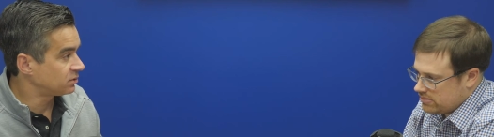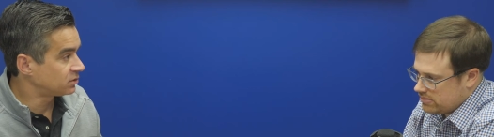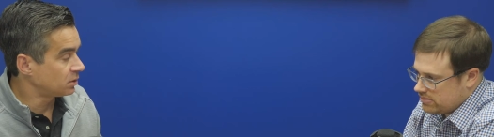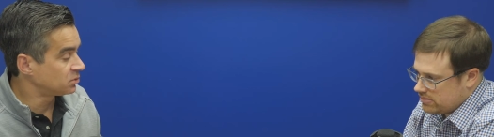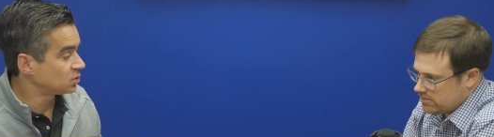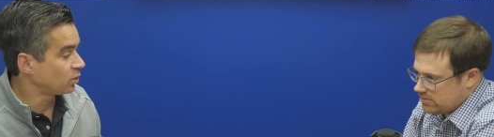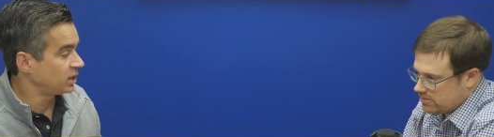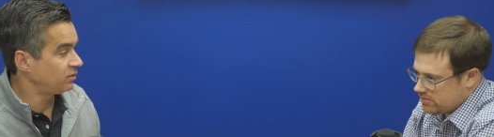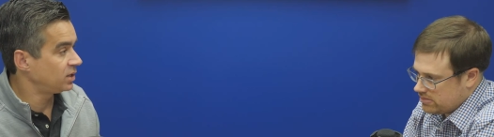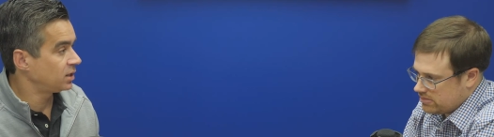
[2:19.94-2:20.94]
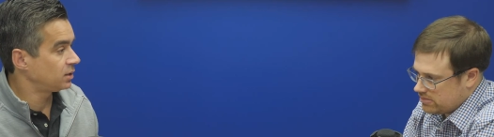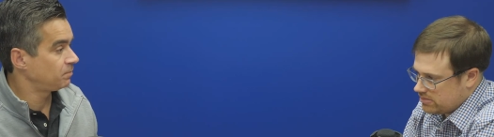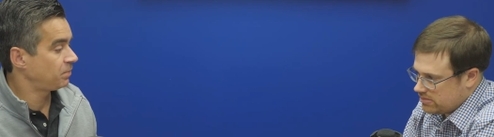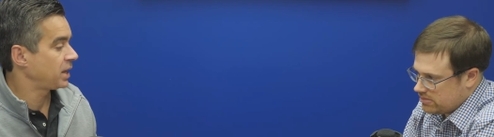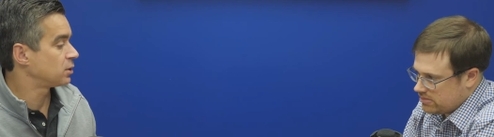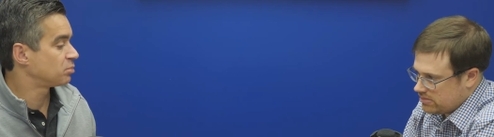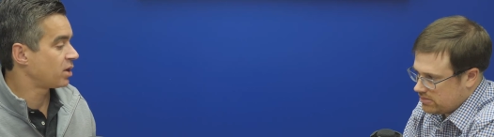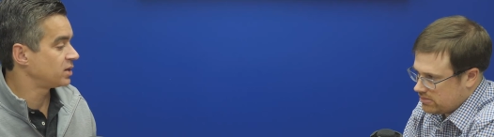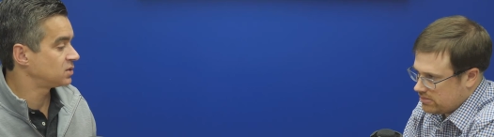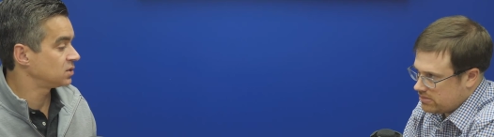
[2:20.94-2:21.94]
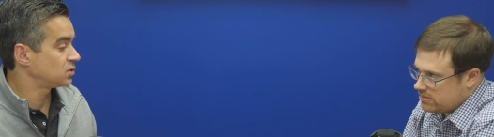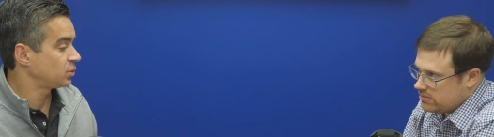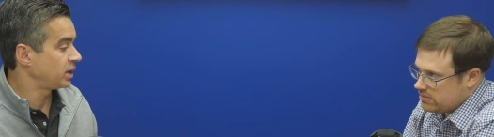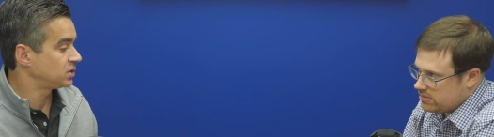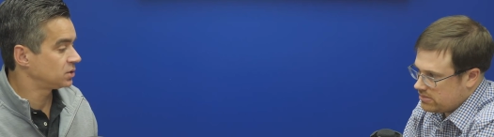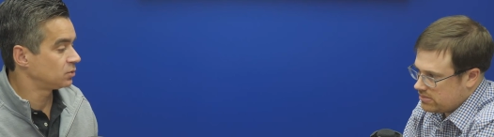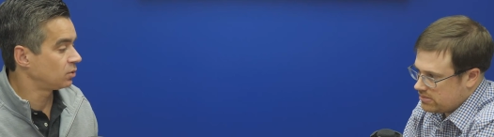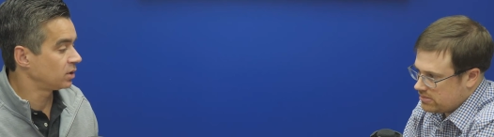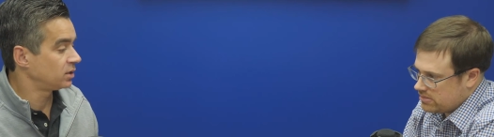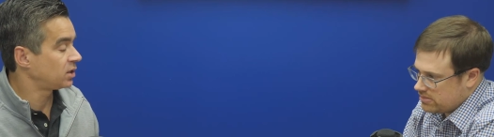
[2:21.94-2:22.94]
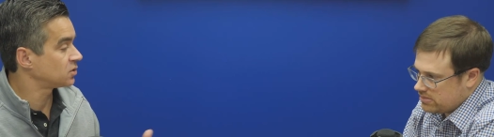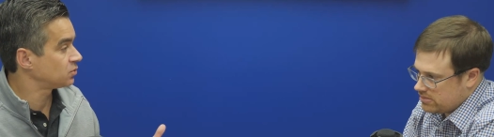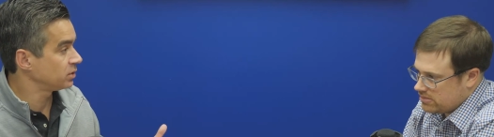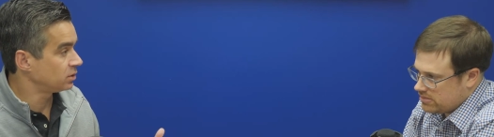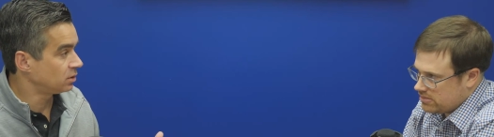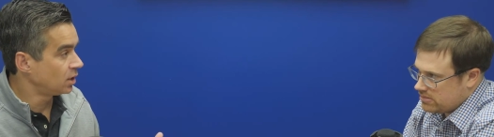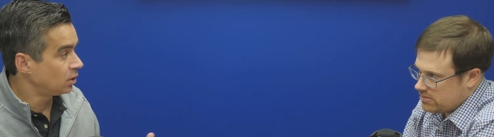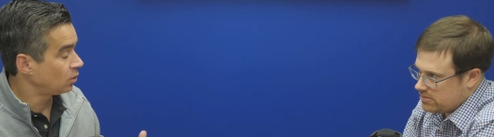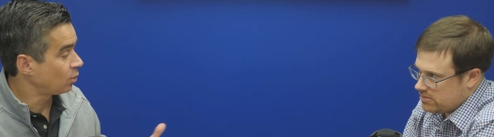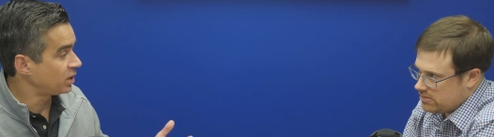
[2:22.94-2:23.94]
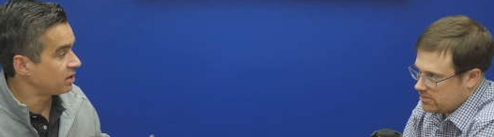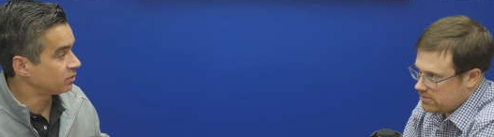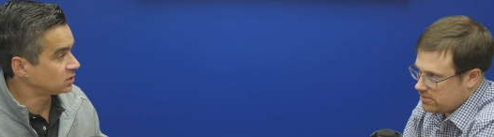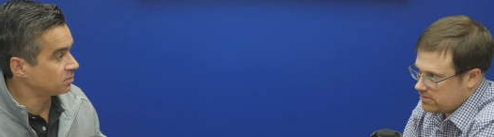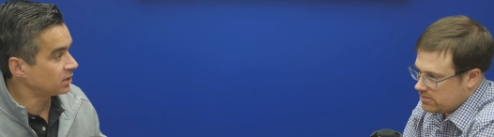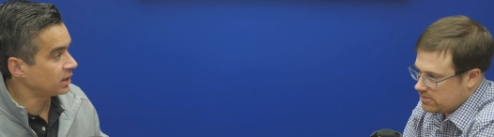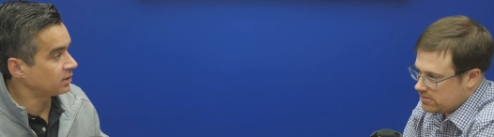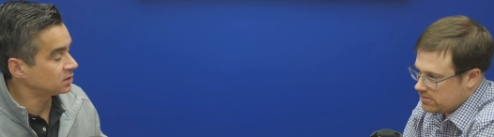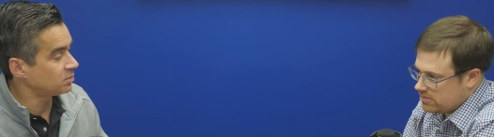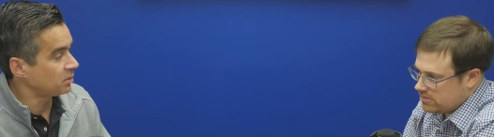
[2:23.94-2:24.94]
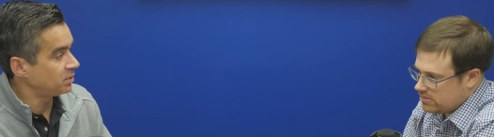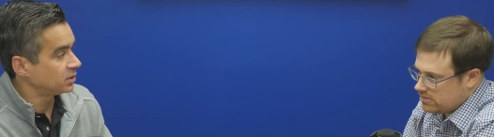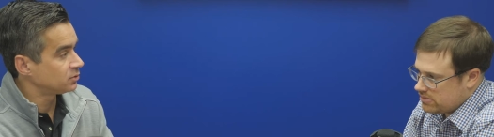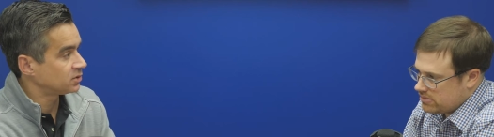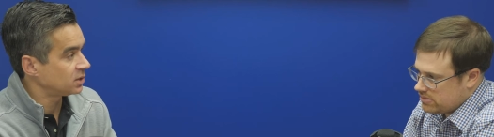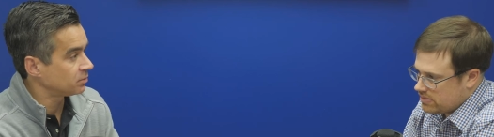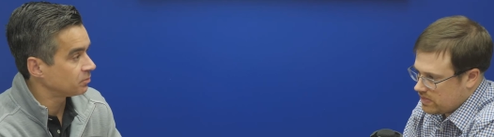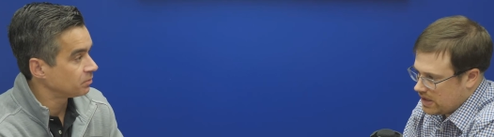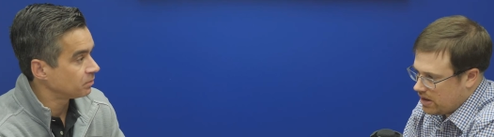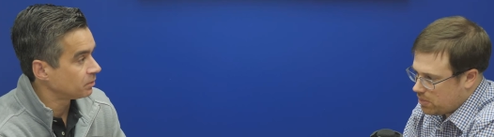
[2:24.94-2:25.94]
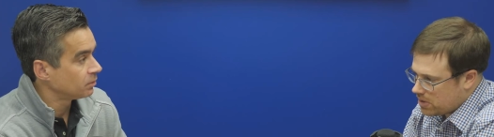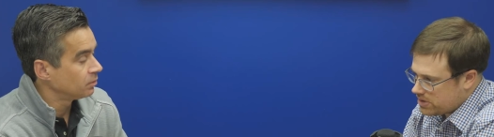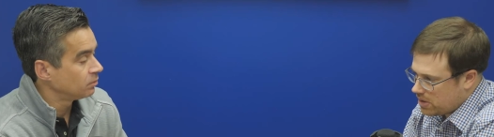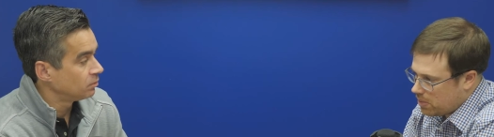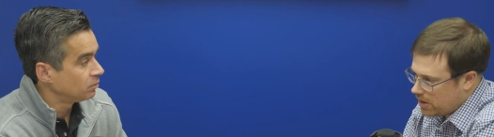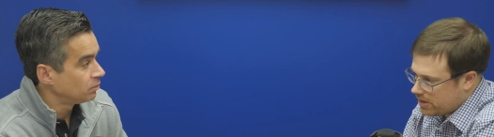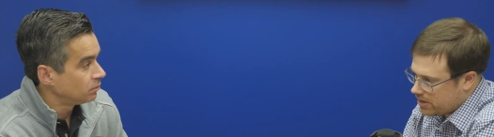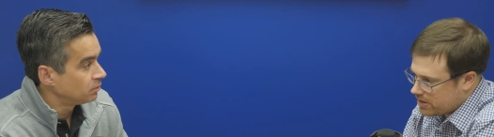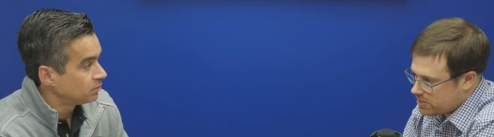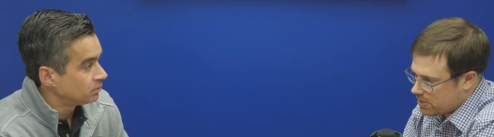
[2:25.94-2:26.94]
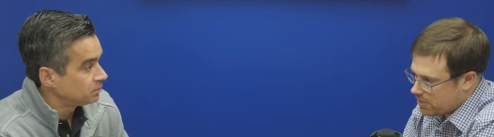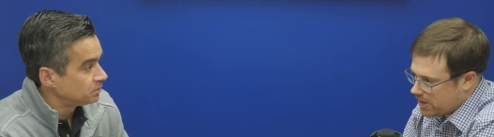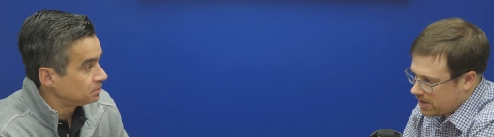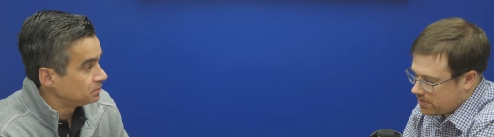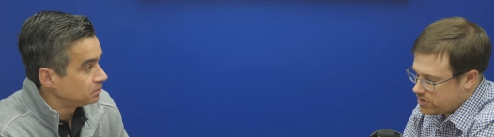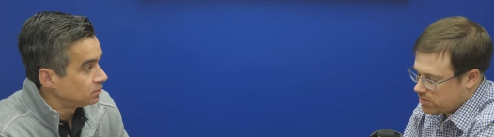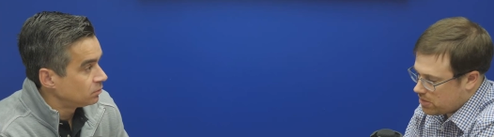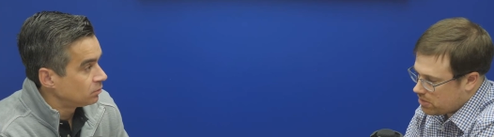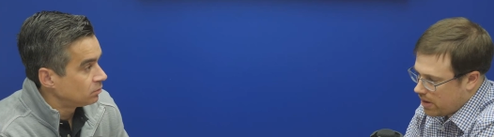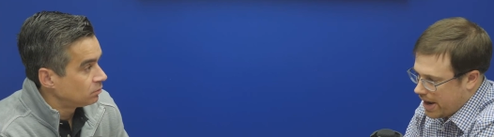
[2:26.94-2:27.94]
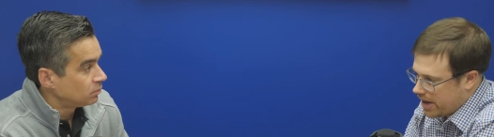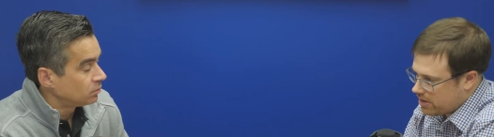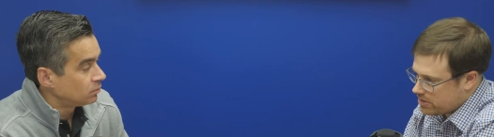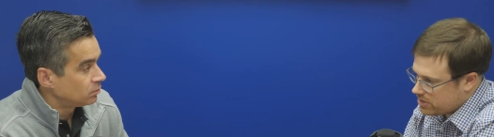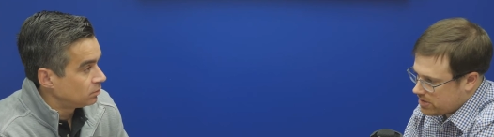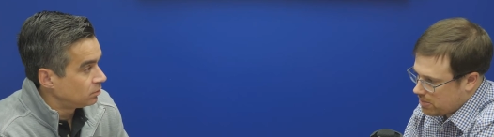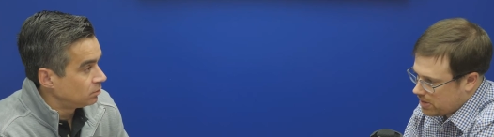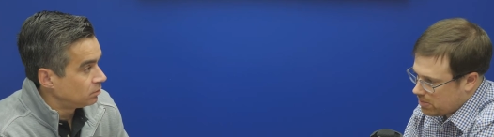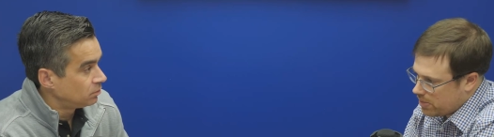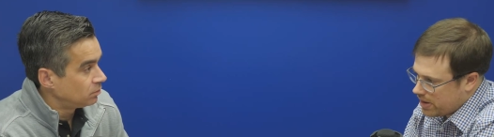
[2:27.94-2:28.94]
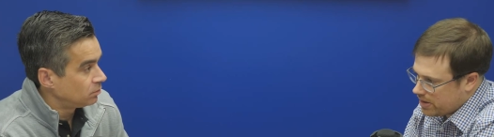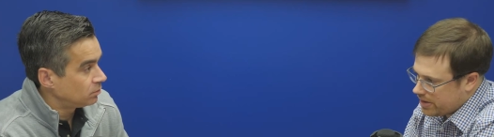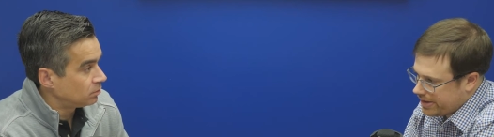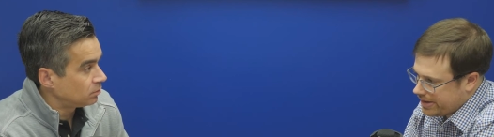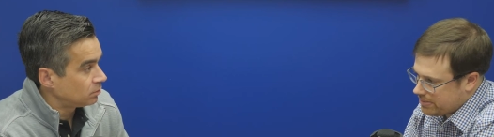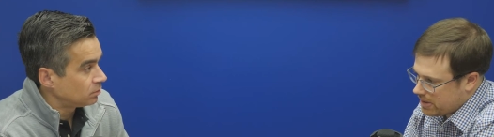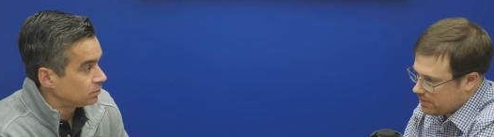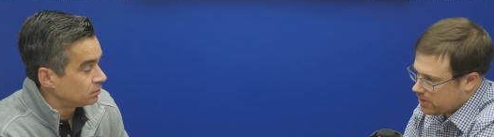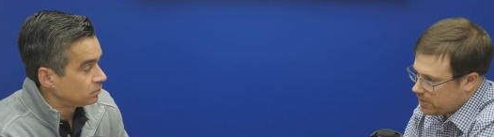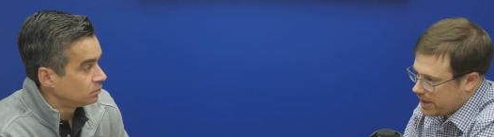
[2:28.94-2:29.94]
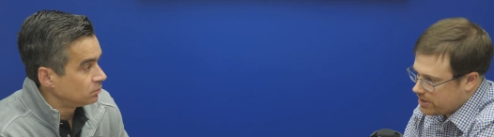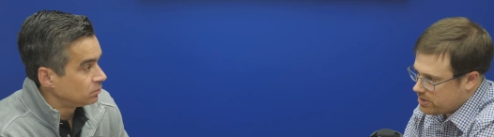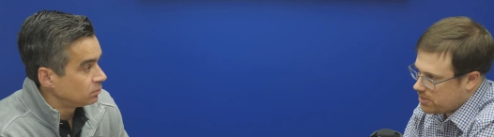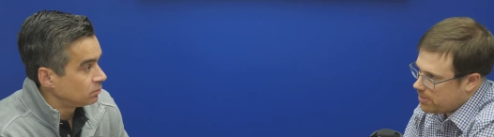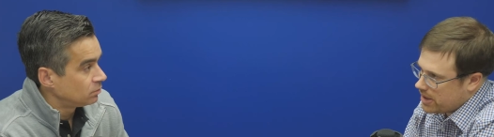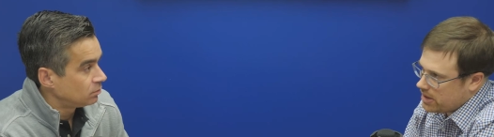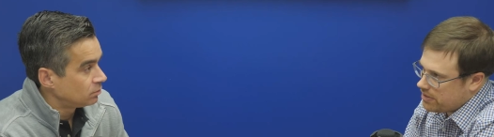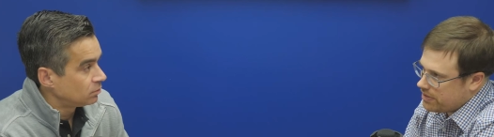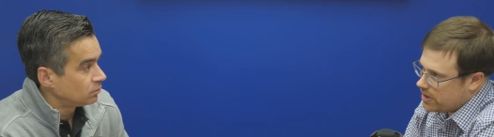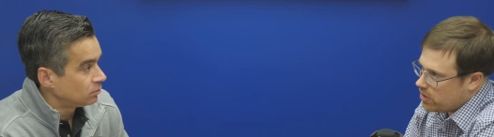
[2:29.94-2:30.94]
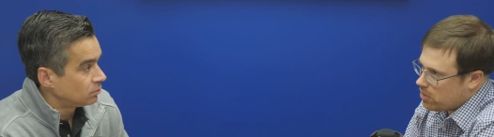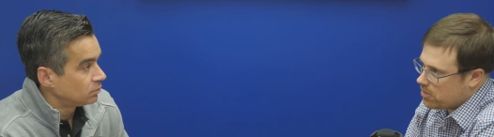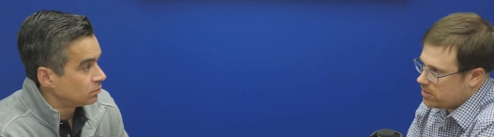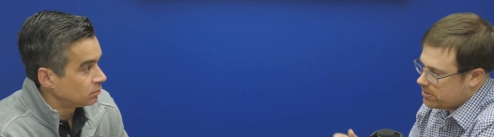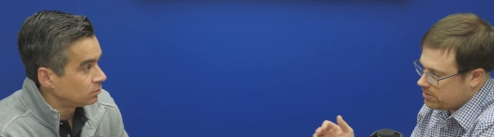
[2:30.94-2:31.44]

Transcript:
Speaker 1: of some sort, even in an enterprise situation or industrial or whatever, something like this might be interesting.
Speaker 2: Yeah, it works out well in areas where you might have a shorter rack or just something where uh, you have a location that might not fit a normal